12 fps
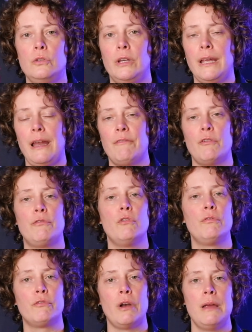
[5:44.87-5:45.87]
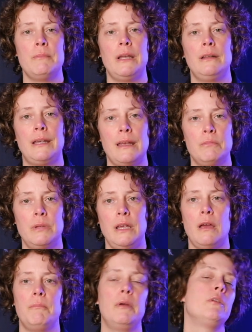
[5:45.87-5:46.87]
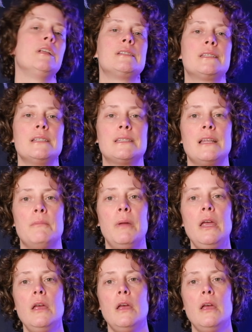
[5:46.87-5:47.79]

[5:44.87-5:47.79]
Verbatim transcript: You can have a full frame and it can be a mirrorless system.